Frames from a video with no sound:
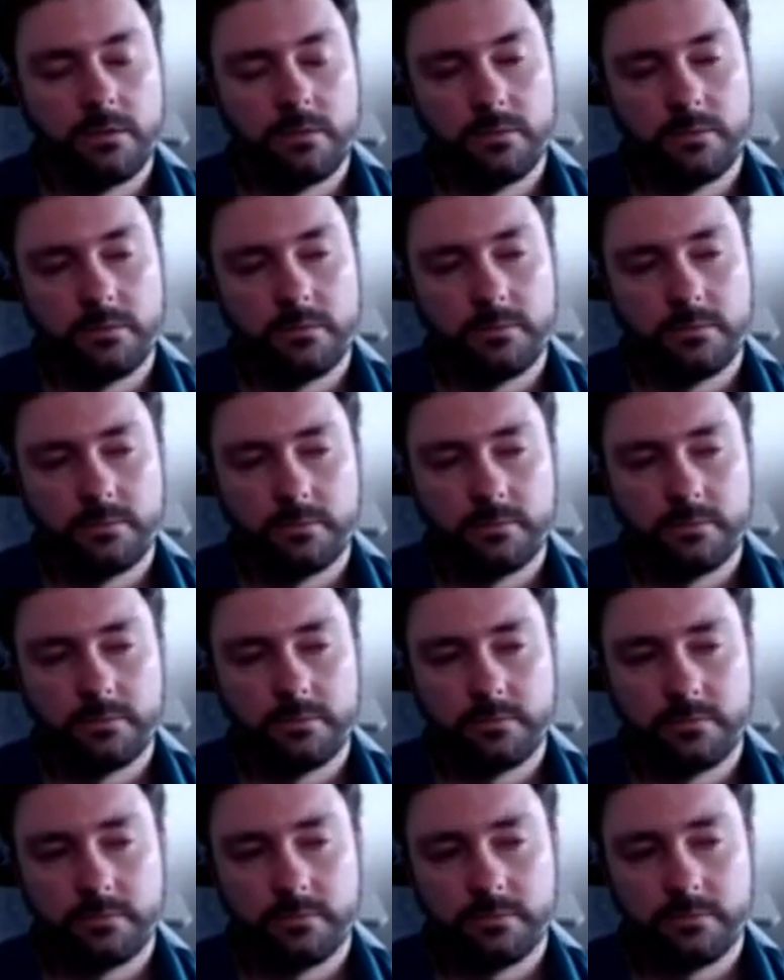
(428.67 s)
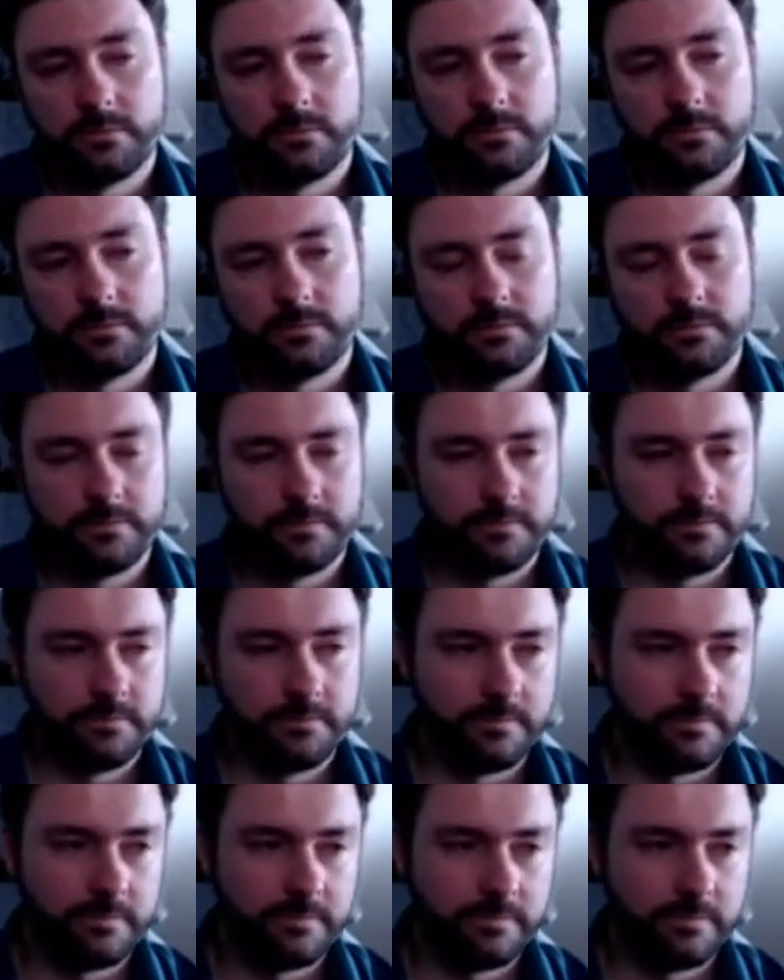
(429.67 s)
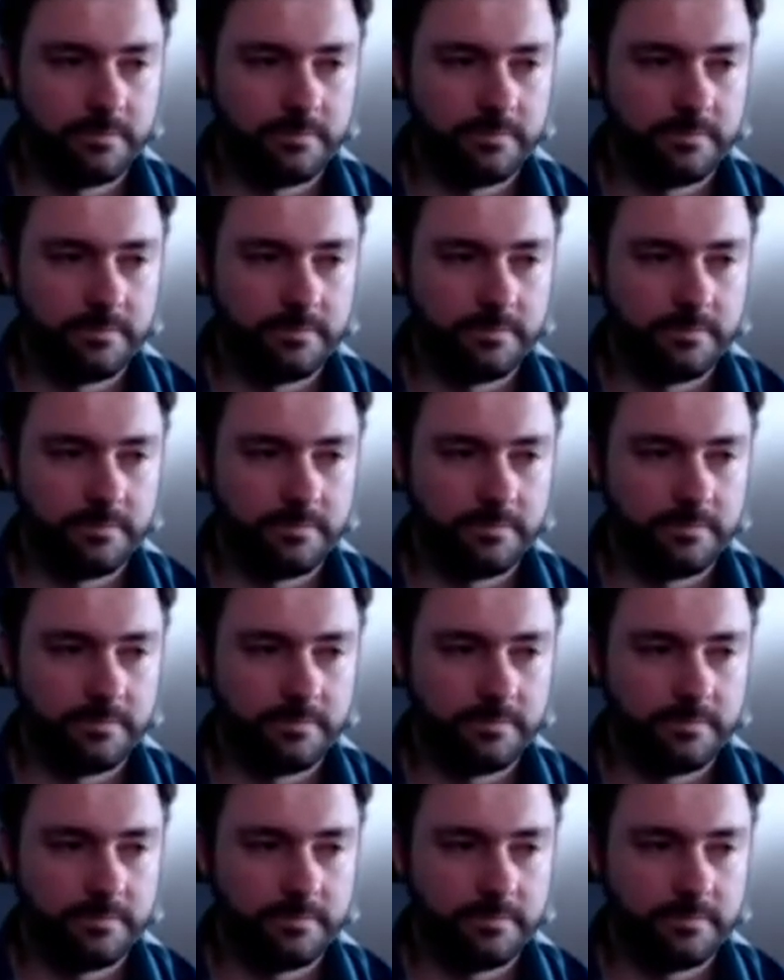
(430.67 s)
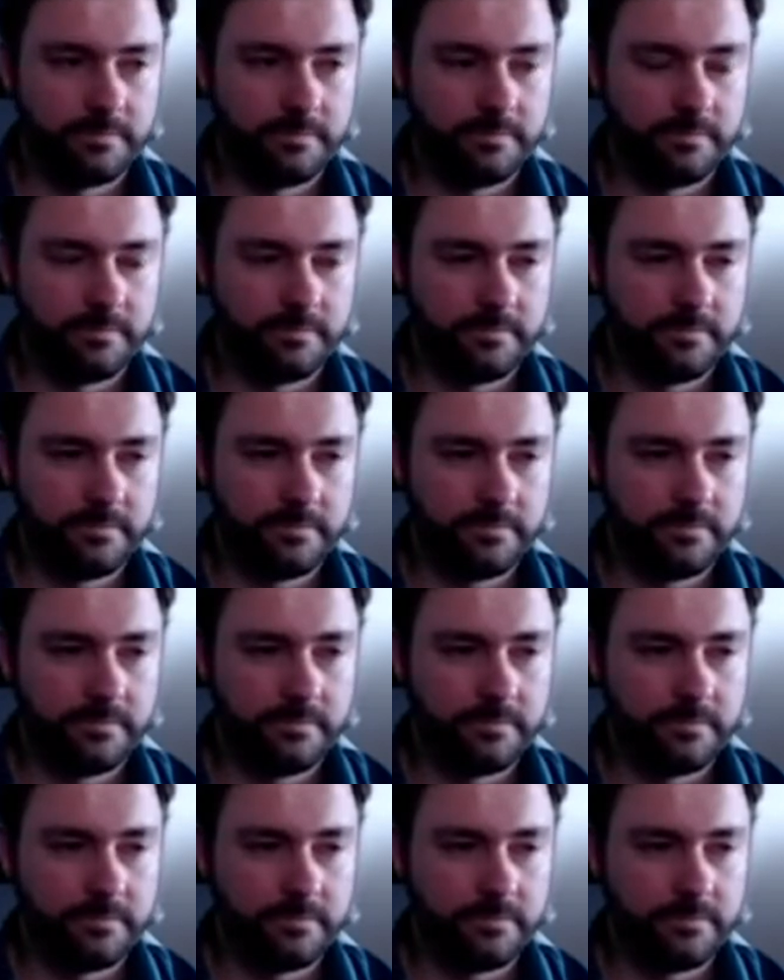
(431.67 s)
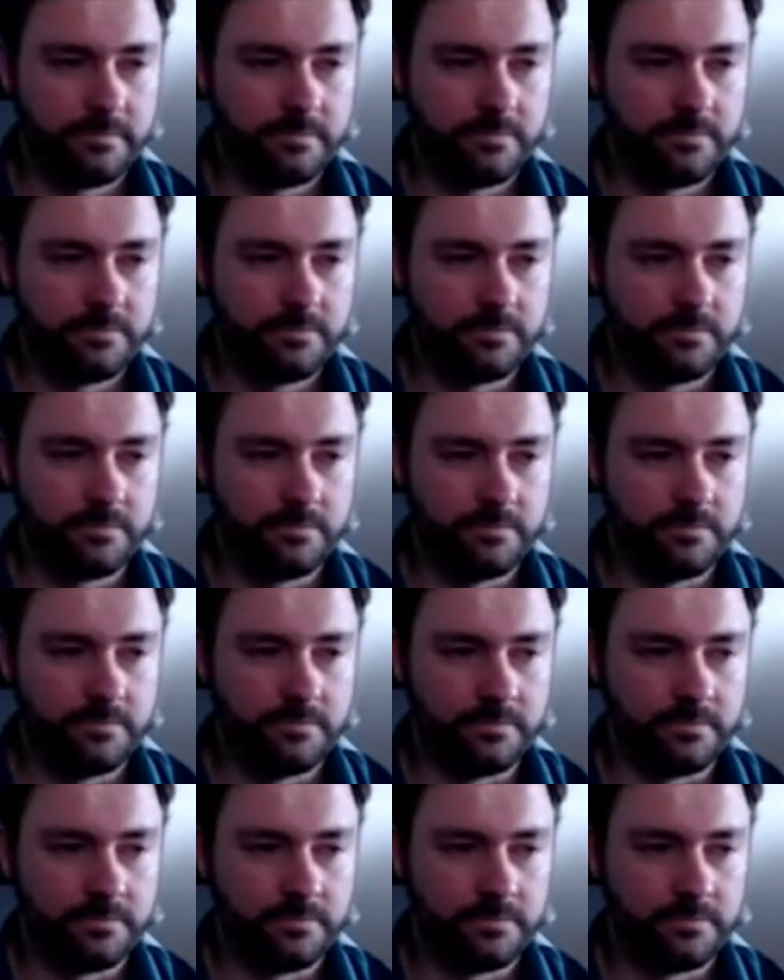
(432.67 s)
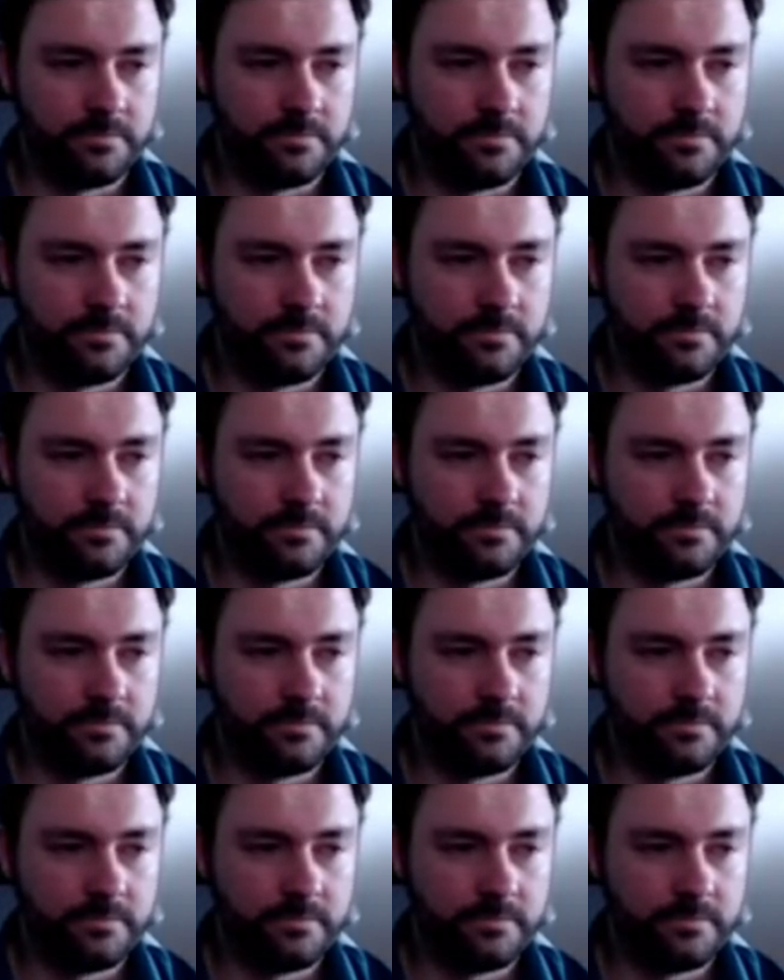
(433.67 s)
This person isn't speaking.